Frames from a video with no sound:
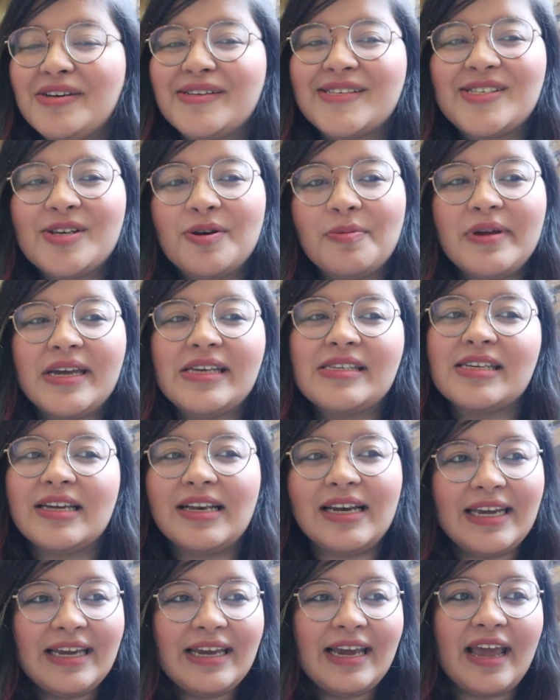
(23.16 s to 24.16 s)
So
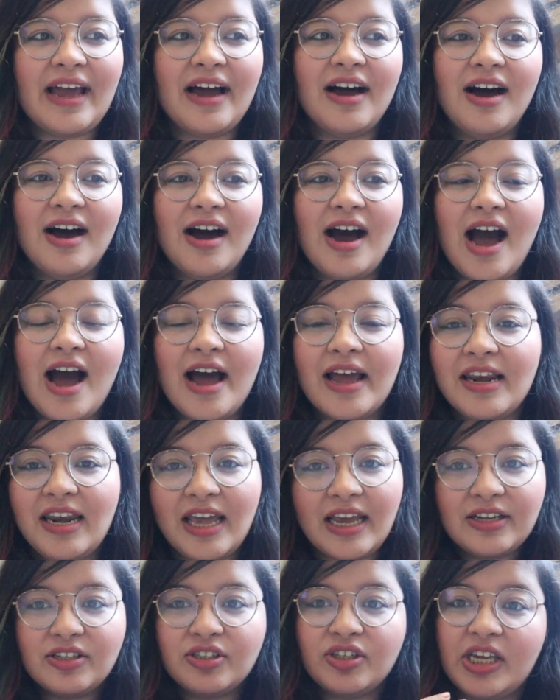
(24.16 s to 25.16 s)
basically, I
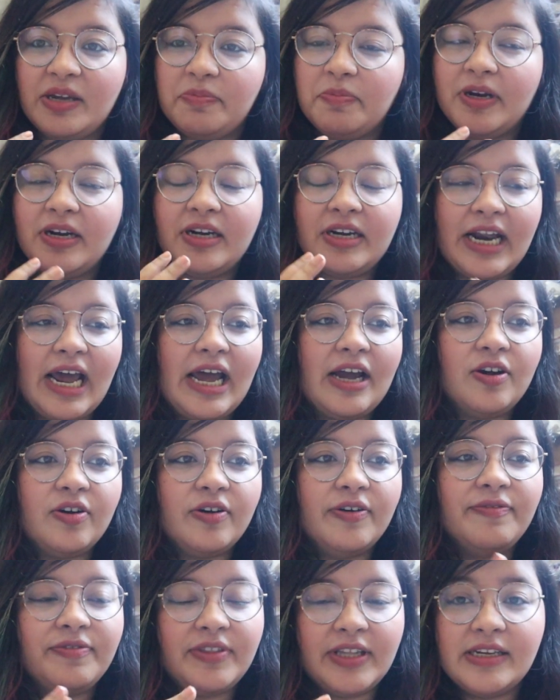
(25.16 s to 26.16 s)
like keeping track
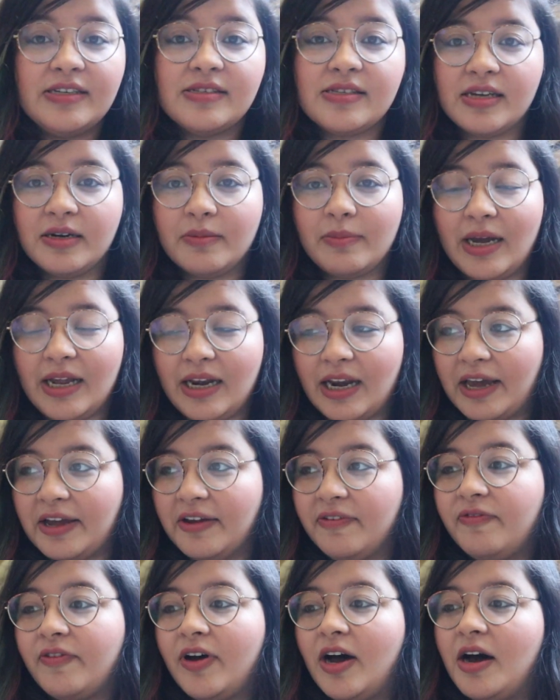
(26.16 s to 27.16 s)
of things in my
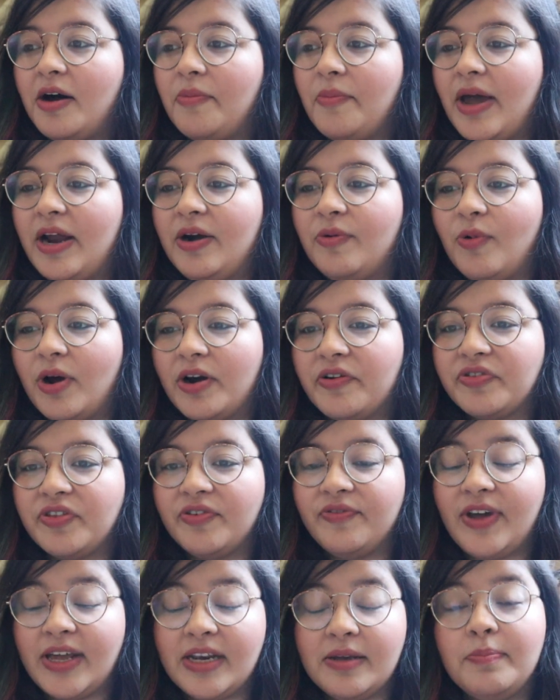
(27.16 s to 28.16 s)
life, and one of
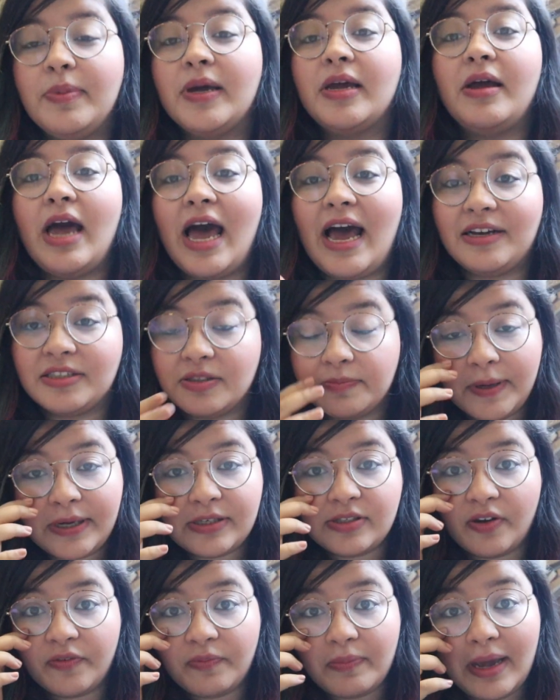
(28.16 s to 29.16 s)
the very big
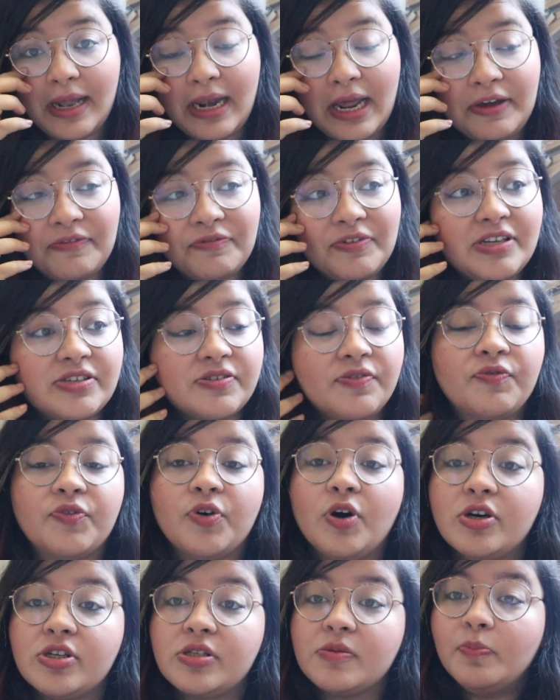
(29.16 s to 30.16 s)
aspects of my life is, of
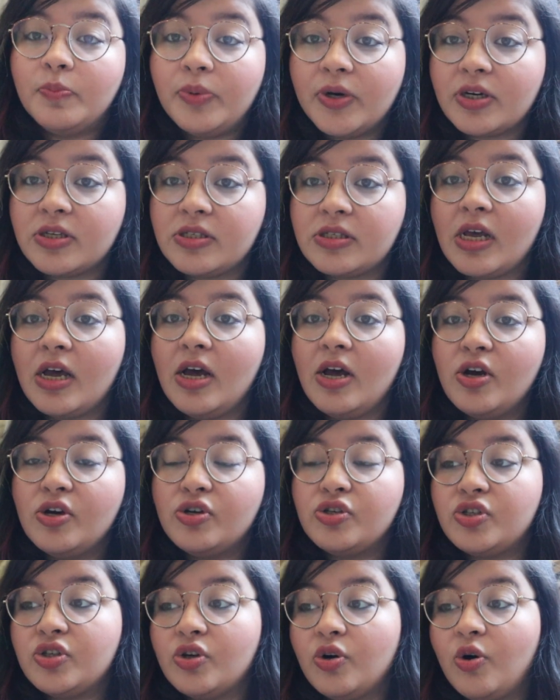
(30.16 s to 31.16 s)
course, books.
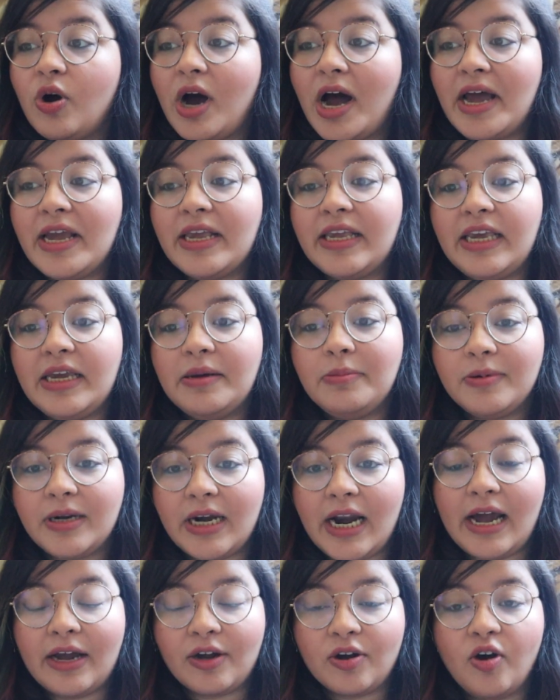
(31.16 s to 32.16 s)
So I keep
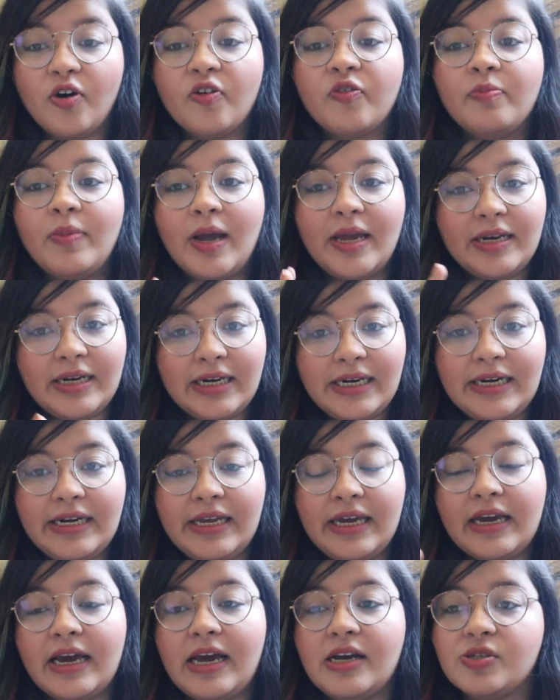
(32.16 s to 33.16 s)
track of my
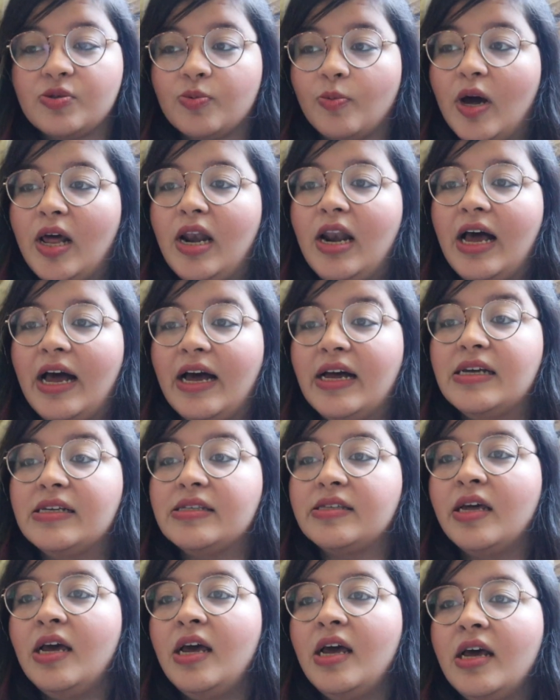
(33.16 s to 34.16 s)
reading as well
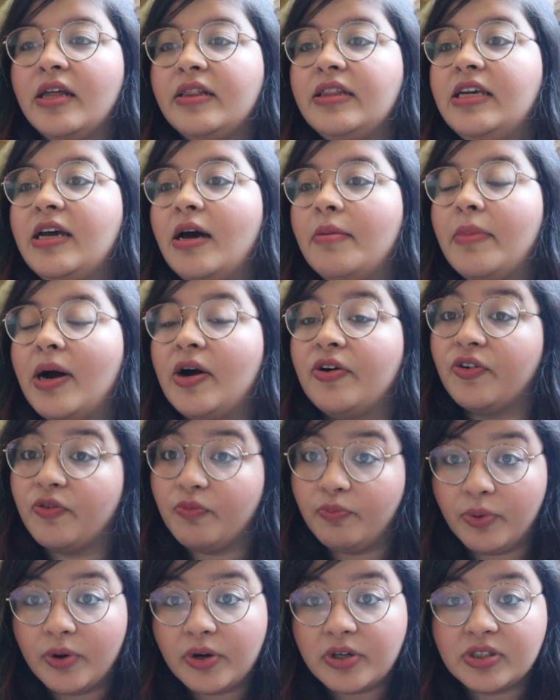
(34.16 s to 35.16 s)
as the amount
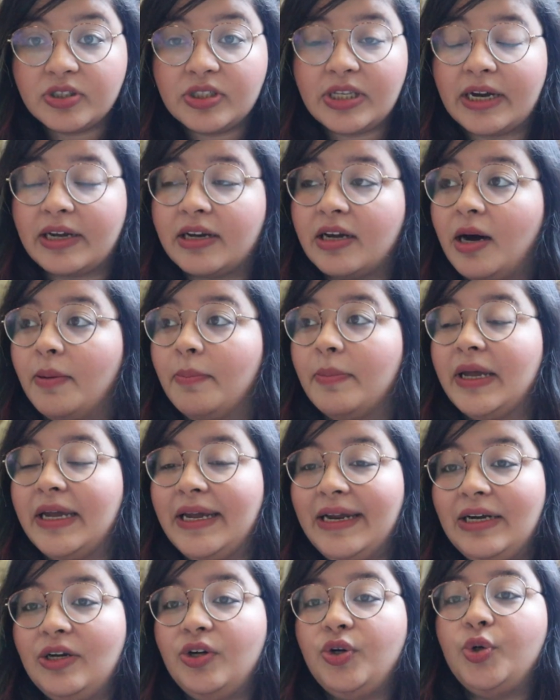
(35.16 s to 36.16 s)
of books that come
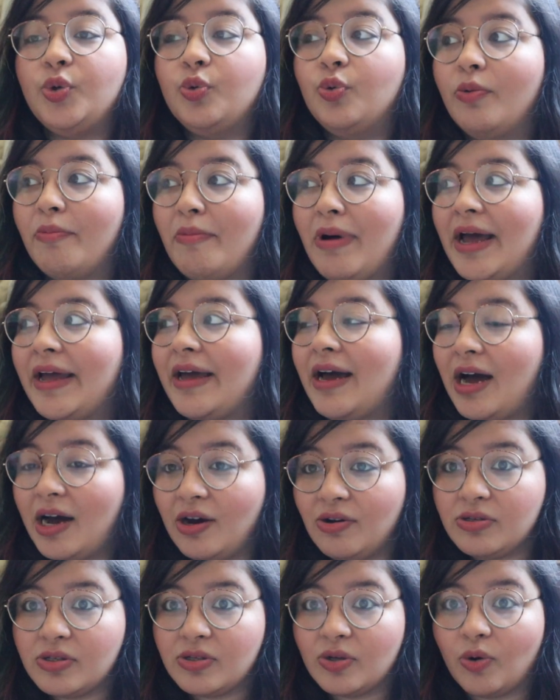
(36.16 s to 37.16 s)
into my
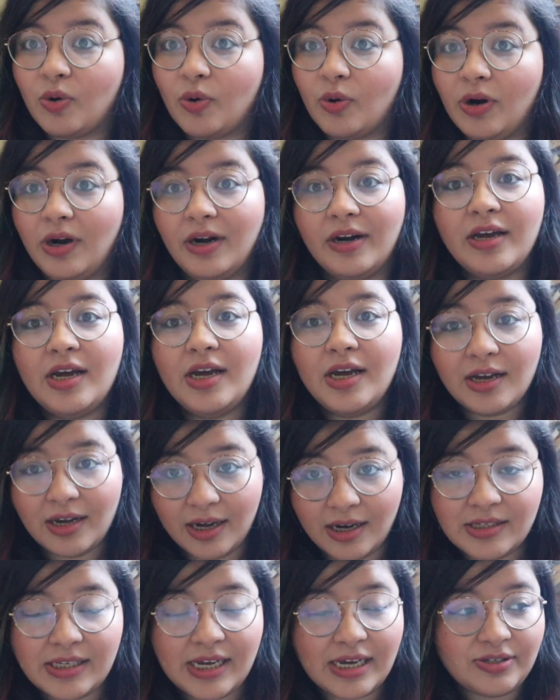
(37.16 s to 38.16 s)
household,
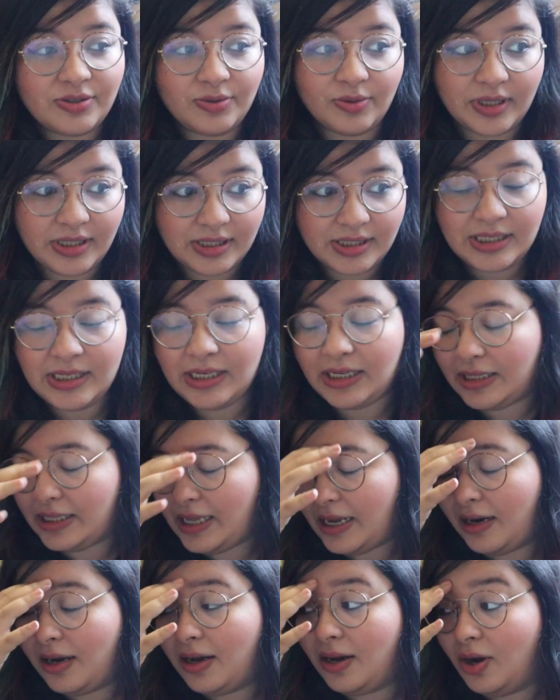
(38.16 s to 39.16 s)
because as you can see,
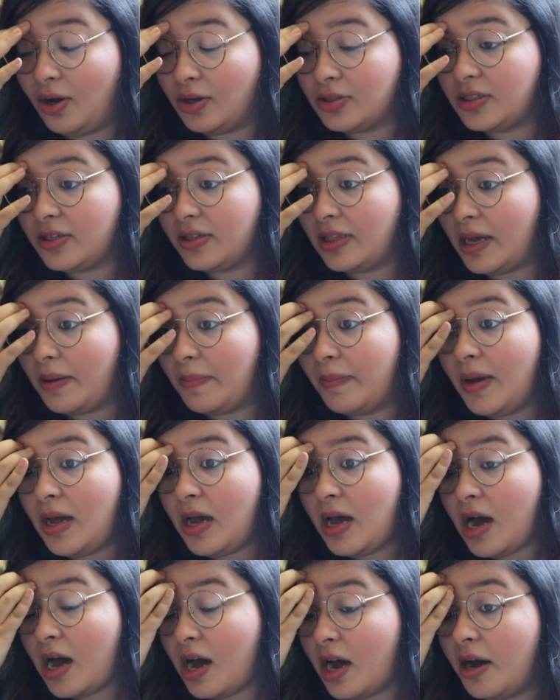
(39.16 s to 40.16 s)
there are lots of them,
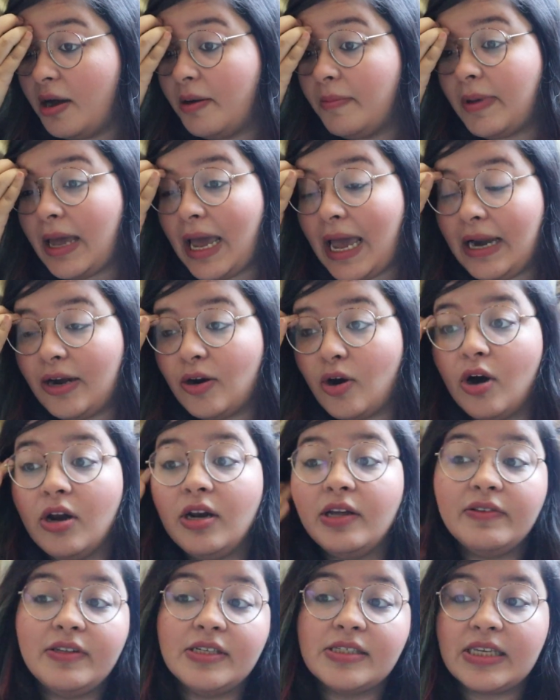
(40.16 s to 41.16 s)
and
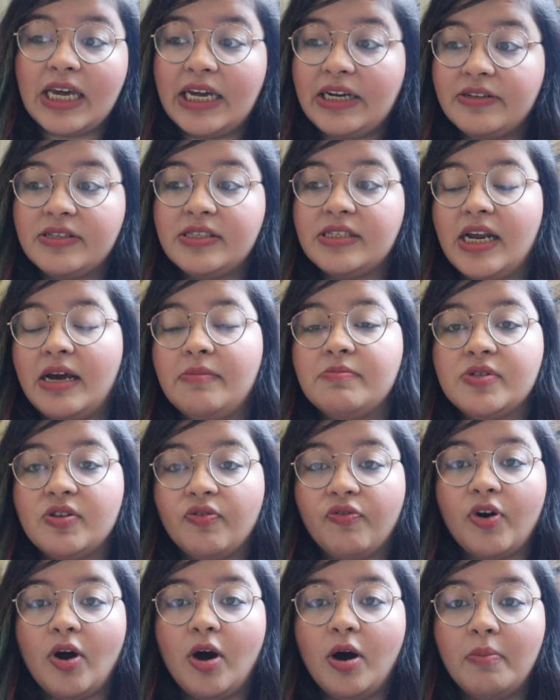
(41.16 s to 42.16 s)
all of this kind of stems
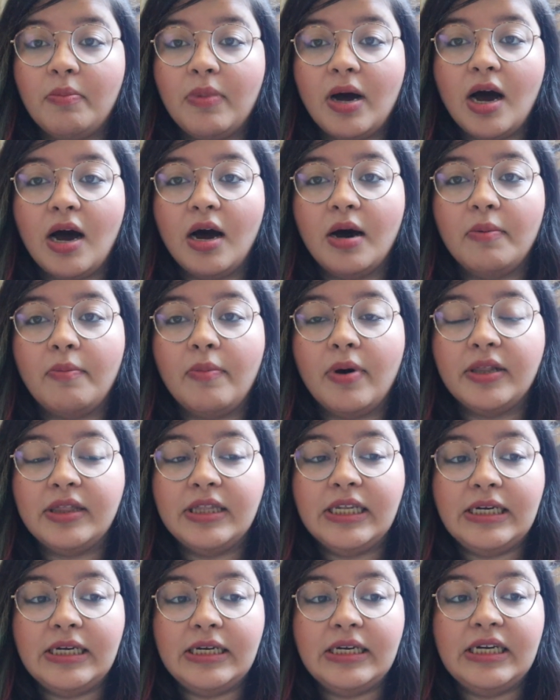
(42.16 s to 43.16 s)
from
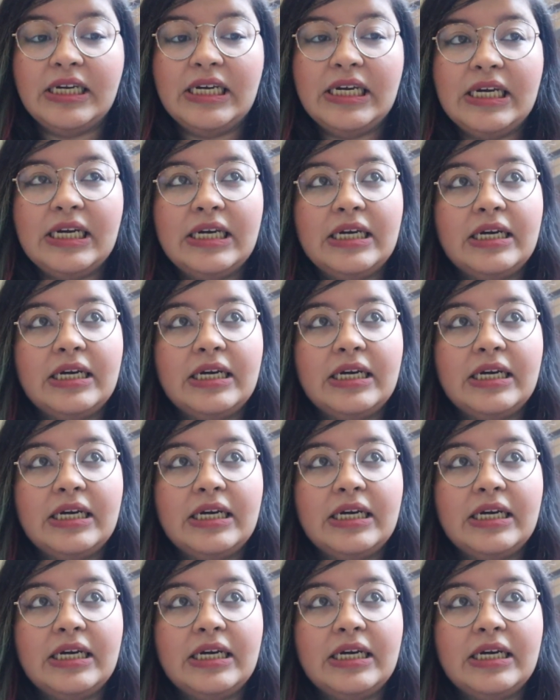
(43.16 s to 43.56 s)
the